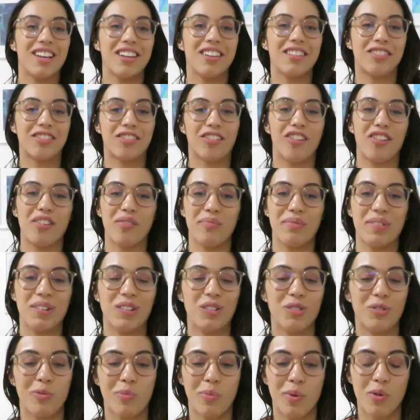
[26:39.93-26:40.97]
is gonna be
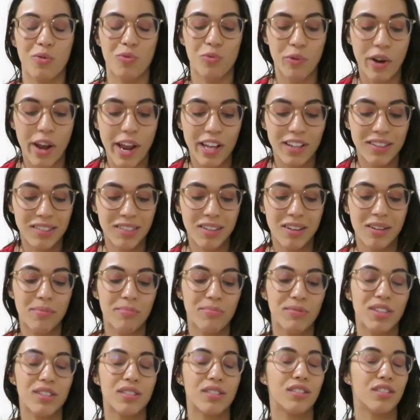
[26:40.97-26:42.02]
a little bit
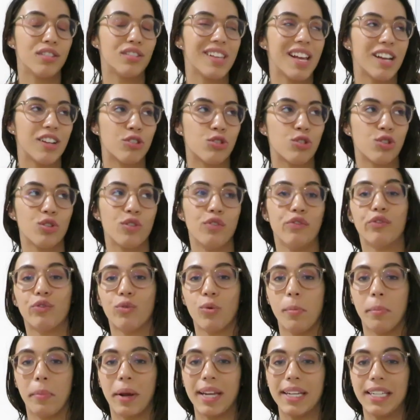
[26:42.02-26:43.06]
random this is actually
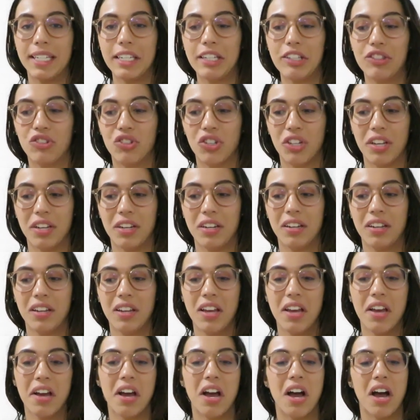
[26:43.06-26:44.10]
for my kitchen
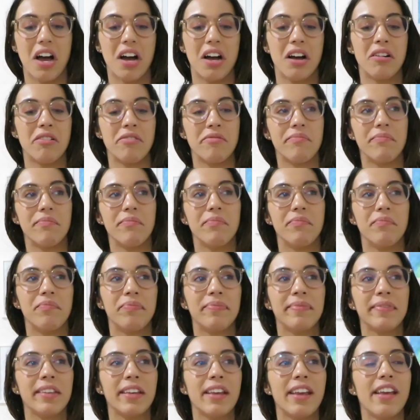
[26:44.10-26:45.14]
um,
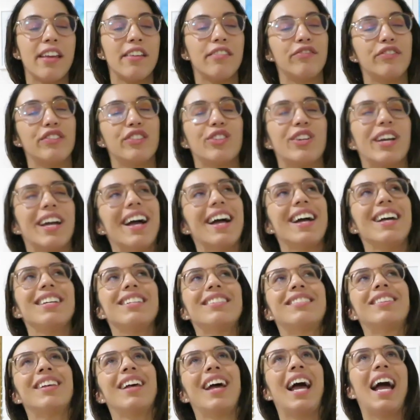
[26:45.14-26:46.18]
if you
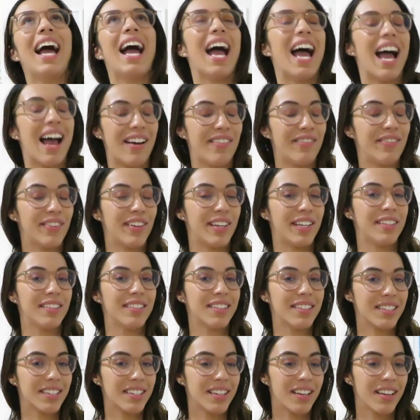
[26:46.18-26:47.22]
guys
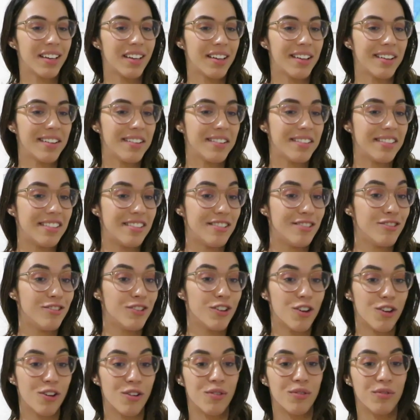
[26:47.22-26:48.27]
haven't
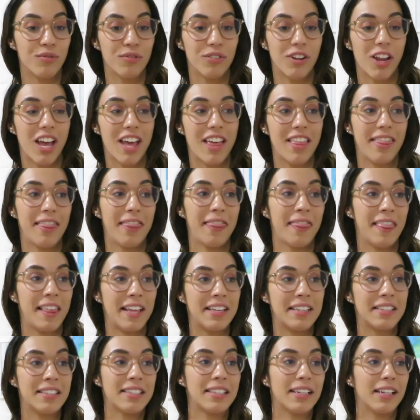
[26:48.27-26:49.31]
known
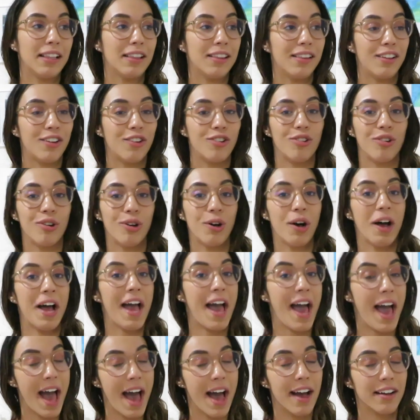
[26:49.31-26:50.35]
this little
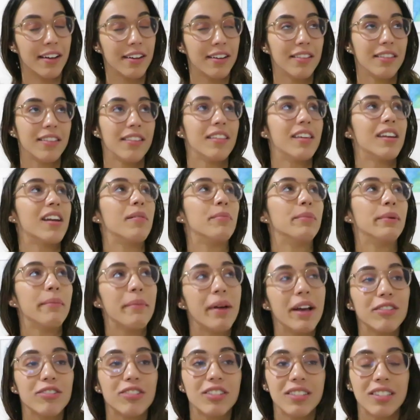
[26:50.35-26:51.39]
hack that I'm
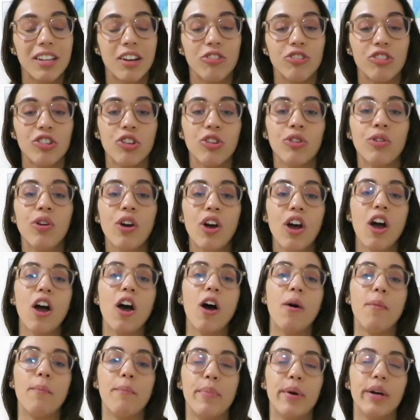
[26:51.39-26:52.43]
about to tell you.
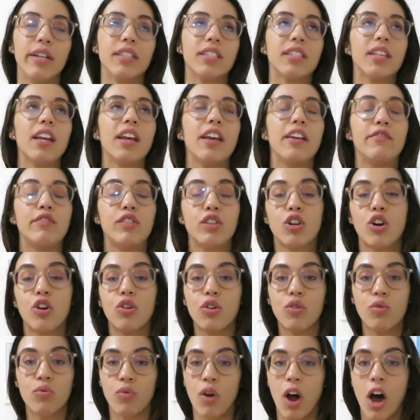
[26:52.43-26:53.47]
But if you
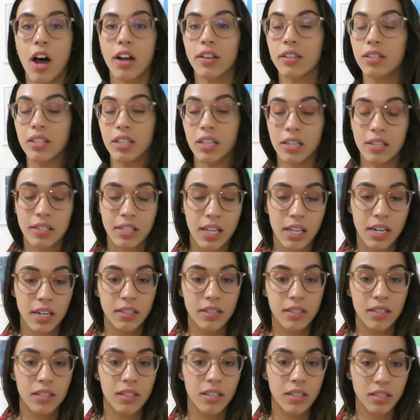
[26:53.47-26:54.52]
go to Ross, like
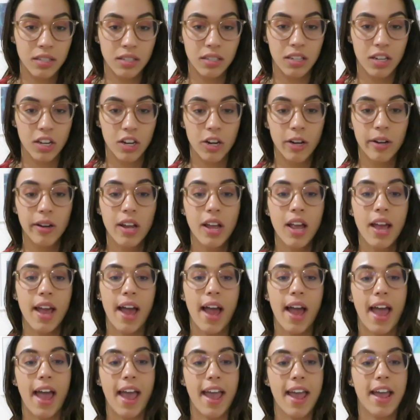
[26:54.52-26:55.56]
Santa did this year,
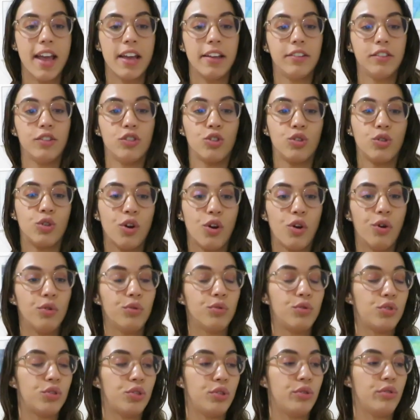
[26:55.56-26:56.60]
and you
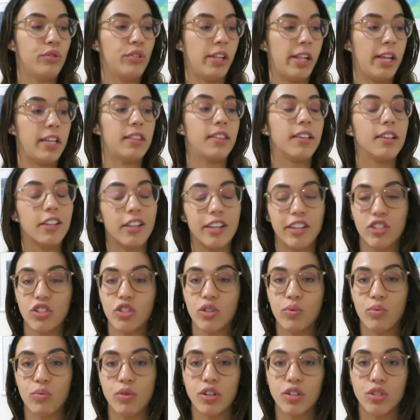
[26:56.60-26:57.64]
go to like the
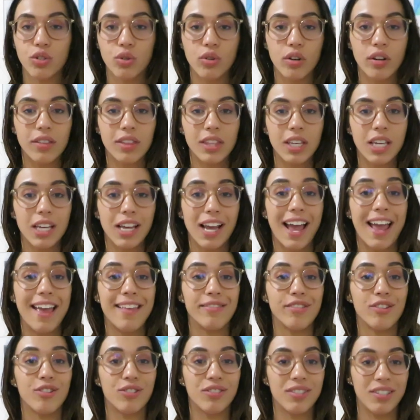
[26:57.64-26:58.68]
kitchenware sort of thing
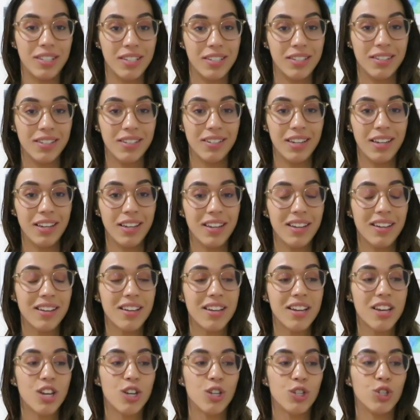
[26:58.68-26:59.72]
and their seasoning,
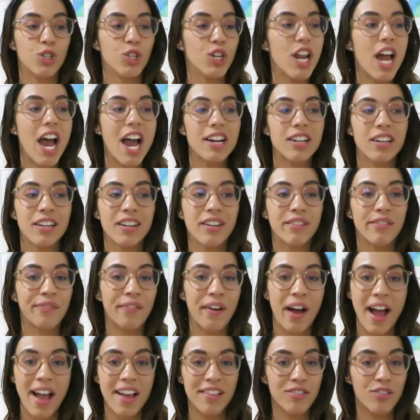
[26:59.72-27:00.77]
you're not gonna
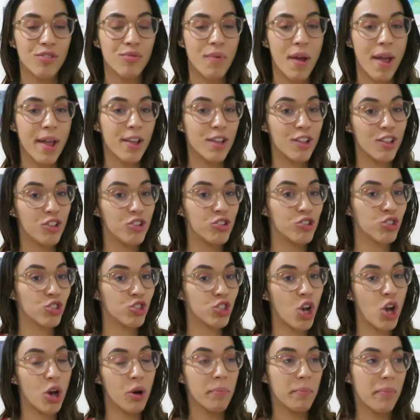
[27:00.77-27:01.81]
find the regular
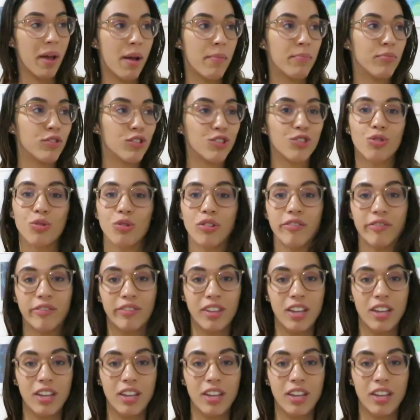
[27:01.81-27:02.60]
salt pepper sort of